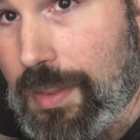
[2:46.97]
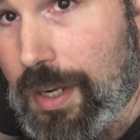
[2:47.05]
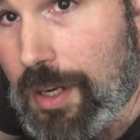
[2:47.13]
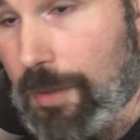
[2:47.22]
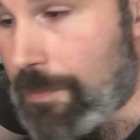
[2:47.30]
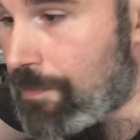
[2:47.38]
in
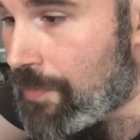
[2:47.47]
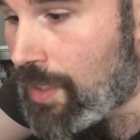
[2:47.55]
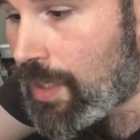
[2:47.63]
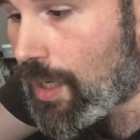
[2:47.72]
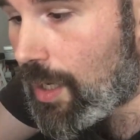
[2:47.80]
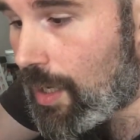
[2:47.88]
there.
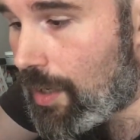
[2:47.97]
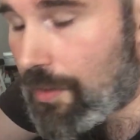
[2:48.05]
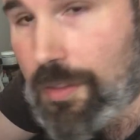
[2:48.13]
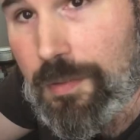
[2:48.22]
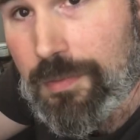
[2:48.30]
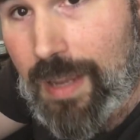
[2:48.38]

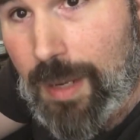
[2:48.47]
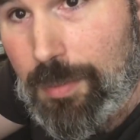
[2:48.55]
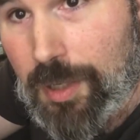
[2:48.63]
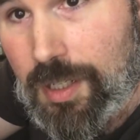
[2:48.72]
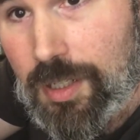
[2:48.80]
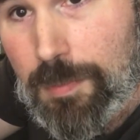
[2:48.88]
The
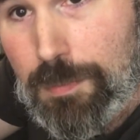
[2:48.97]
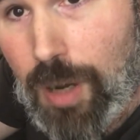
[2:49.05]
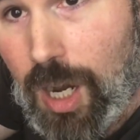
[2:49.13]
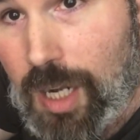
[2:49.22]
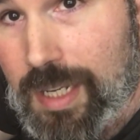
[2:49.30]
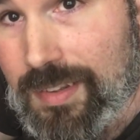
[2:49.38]
fabric
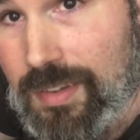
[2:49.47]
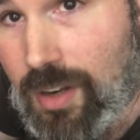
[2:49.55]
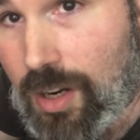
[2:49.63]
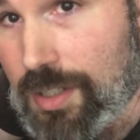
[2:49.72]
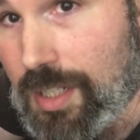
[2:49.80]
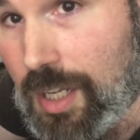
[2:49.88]
pockets
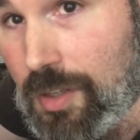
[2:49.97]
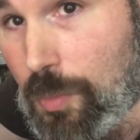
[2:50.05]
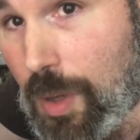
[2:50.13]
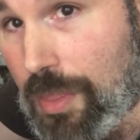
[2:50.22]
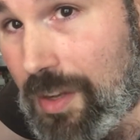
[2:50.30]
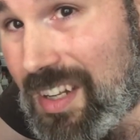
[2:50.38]
are done
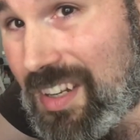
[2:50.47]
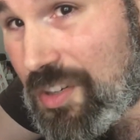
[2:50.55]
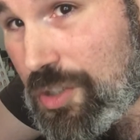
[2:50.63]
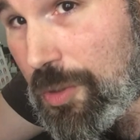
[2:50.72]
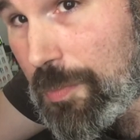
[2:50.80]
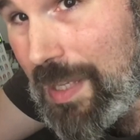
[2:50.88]
with an
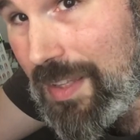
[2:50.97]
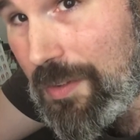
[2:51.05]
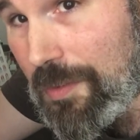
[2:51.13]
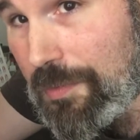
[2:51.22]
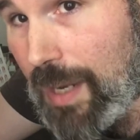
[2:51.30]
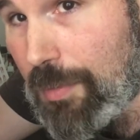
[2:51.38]
additional
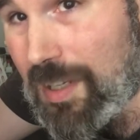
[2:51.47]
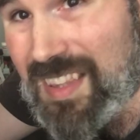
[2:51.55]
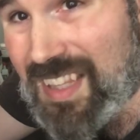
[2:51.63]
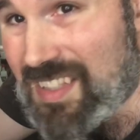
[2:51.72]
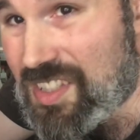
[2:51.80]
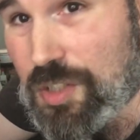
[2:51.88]
piece of fabric
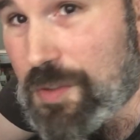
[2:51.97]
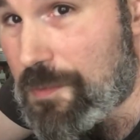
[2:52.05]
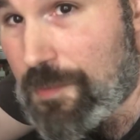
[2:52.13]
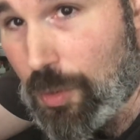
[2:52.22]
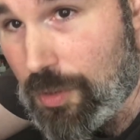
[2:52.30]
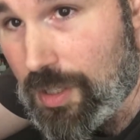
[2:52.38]
that's just
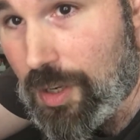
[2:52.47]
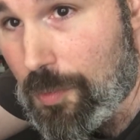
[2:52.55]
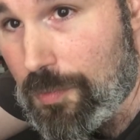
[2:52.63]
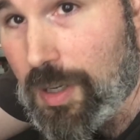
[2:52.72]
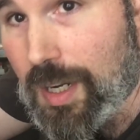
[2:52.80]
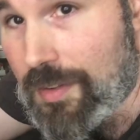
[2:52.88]
folded
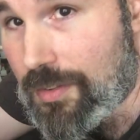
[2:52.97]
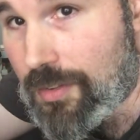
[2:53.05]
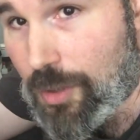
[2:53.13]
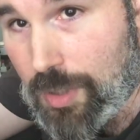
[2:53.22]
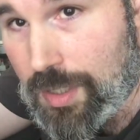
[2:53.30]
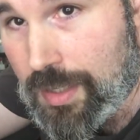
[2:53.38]
over and
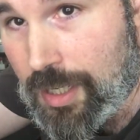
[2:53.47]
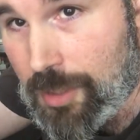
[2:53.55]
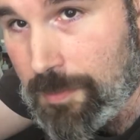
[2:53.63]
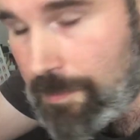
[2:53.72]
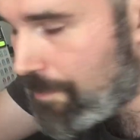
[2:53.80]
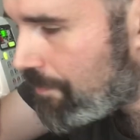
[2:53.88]
sewn in
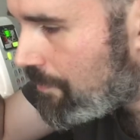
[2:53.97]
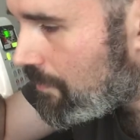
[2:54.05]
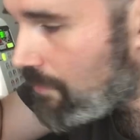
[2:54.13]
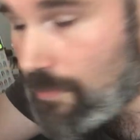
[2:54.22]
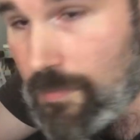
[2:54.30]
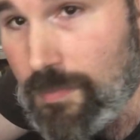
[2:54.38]
there.
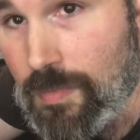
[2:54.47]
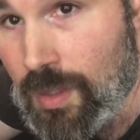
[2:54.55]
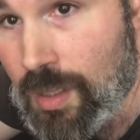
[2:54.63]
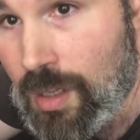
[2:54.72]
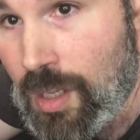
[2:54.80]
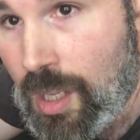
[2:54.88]

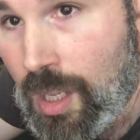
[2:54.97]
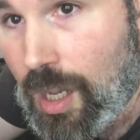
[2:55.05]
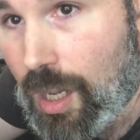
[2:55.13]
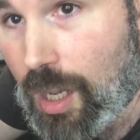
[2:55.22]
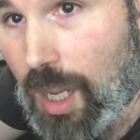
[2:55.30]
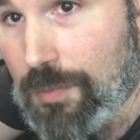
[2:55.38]

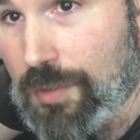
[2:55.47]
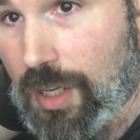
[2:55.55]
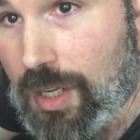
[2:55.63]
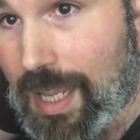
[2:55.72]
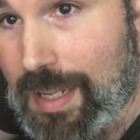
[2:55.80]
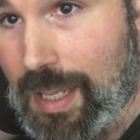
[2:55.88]
I've
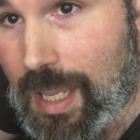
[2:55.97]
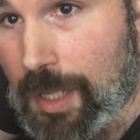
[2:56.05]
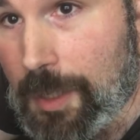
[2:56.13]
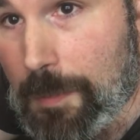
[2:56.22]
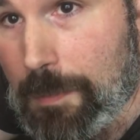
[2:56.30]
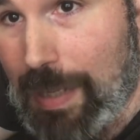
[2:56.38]
gone ahead
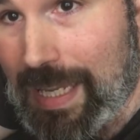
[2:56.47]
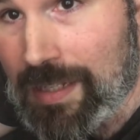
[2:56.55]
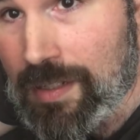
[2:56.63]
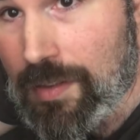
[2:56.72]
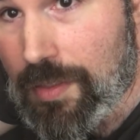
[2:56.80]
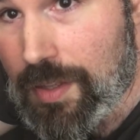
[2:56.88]
and
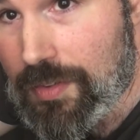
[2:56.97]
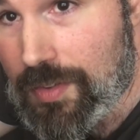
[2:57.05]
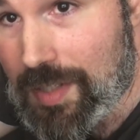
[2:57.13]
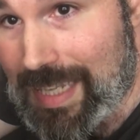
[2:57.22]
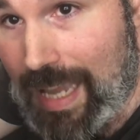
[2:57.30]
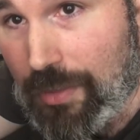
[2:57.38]
pinned this
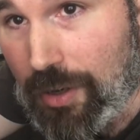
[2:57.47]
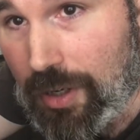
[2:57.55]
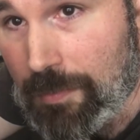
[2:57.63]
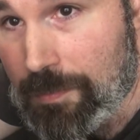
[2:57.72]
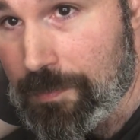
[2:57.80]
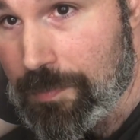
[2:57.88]

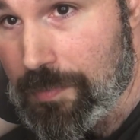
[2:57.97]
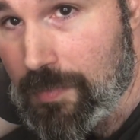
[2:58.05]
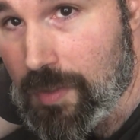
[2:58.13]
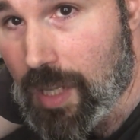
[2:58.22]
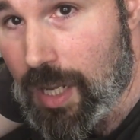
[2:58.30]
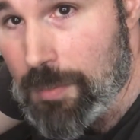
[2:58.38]
together,
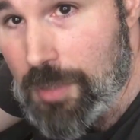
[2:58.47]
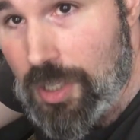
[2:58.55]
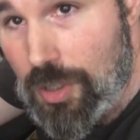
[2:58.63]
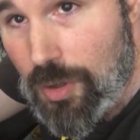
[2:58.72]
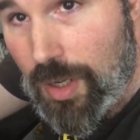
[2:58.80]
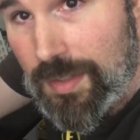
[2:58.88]
and I'm going
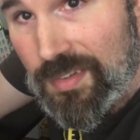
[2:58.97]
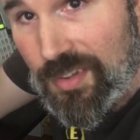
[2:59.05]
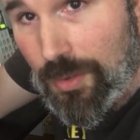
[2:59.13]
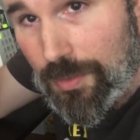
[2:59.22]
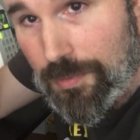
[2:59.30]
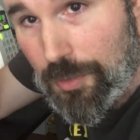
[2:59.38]
to go ahead and
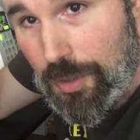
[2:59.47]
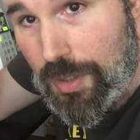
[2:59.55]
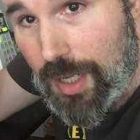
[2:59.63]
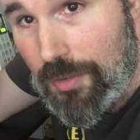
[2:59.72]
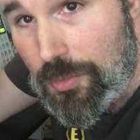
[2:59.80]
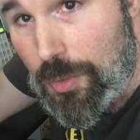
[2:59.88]
sew it for you
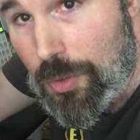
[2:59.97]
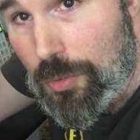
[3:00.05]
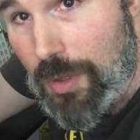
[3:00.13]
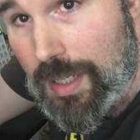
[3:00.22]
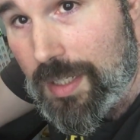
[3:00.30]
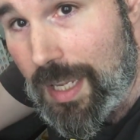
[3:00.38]
guys real
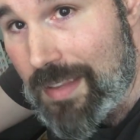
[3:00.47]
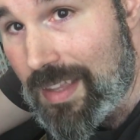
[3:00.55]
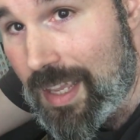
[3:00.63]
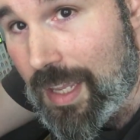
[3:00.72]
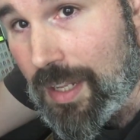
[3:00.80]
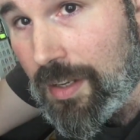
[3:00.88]
quick and
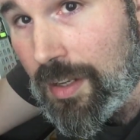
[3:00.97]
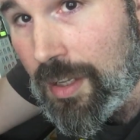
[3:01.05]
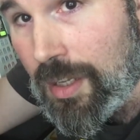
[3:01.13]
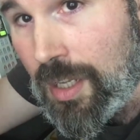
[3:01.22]
then